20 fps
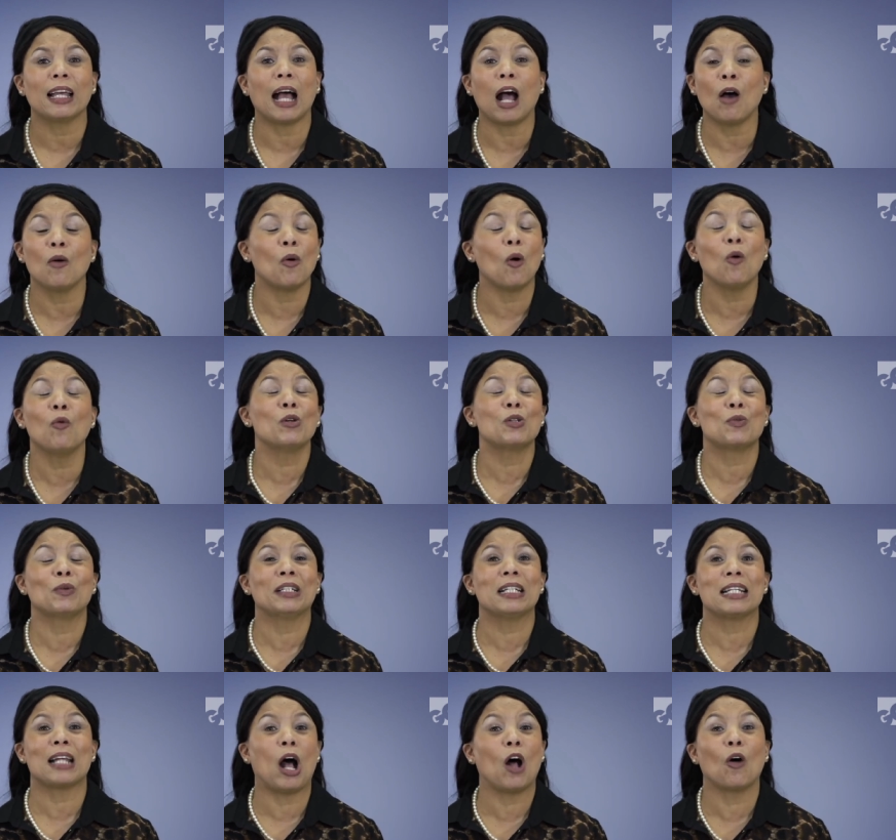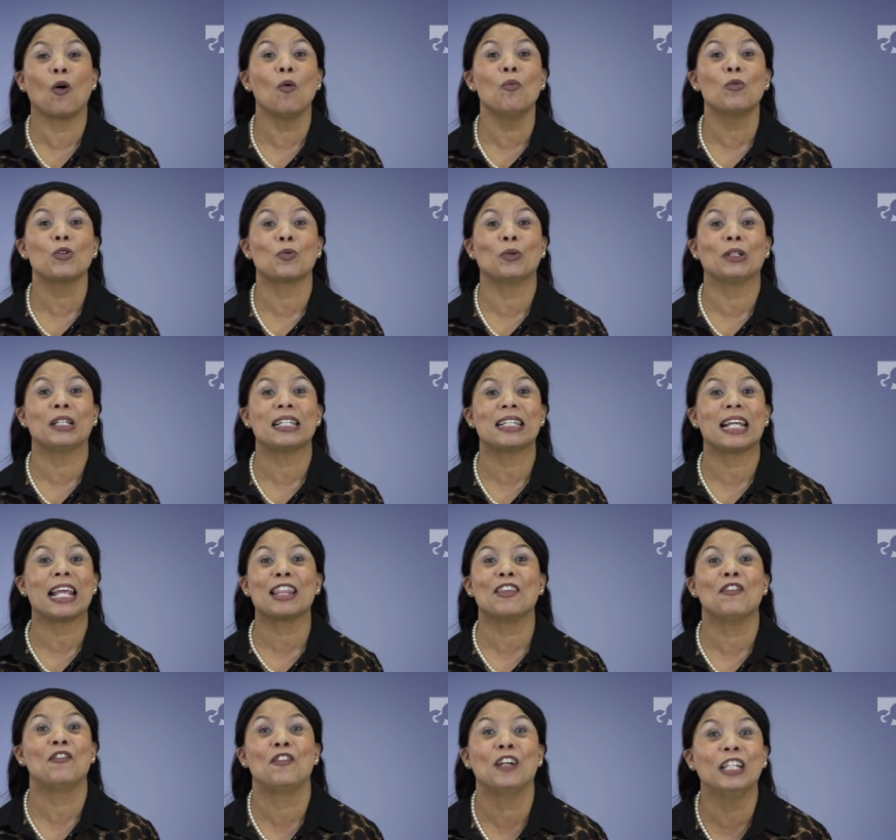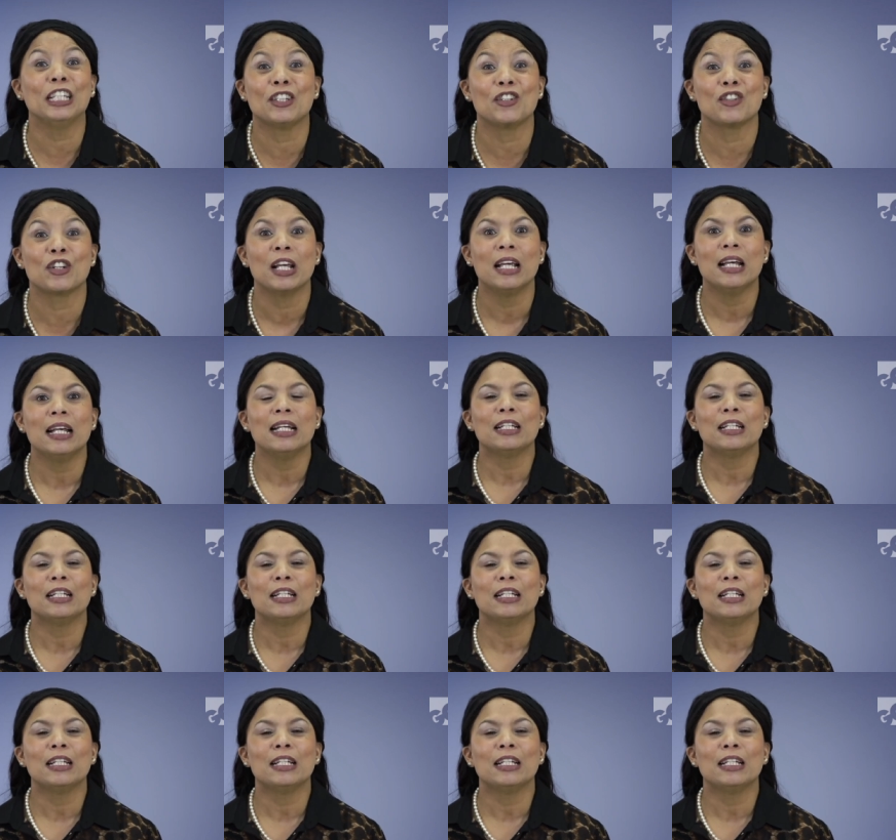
I always want to, I almost want to say in the village.